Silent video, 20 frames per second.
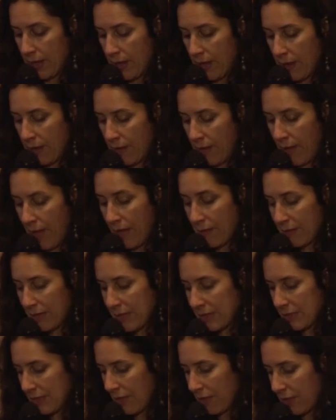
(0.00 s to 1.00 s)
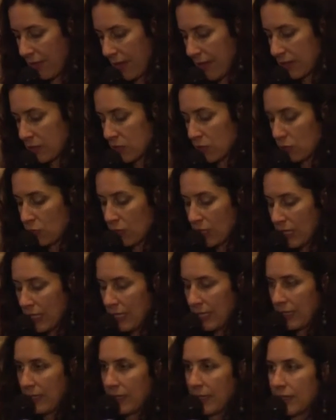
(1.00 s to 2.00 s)
Having said that,
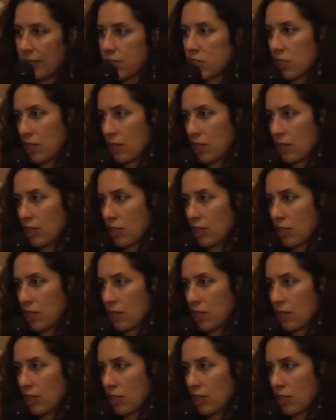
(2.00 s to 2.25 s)
really each